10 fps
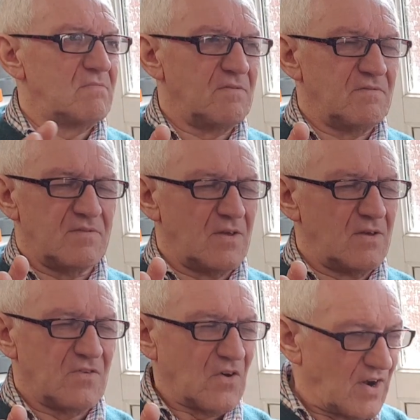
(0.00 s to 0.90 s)

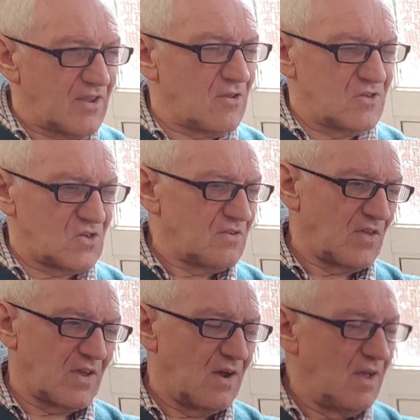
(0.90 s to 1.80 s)
reticle and stuff
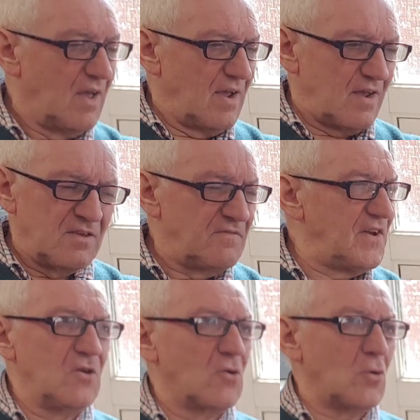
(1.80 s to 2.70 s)
like that, and the
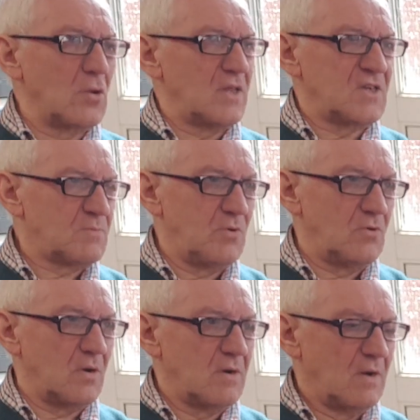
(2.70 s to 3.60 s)
video quality is
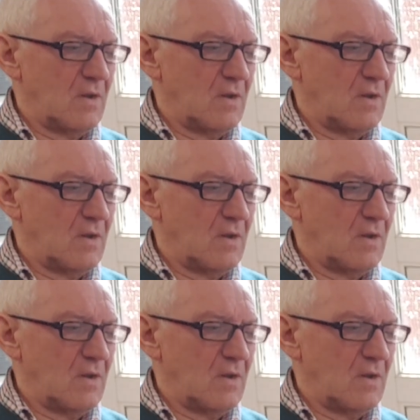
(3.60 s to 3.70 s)
poor.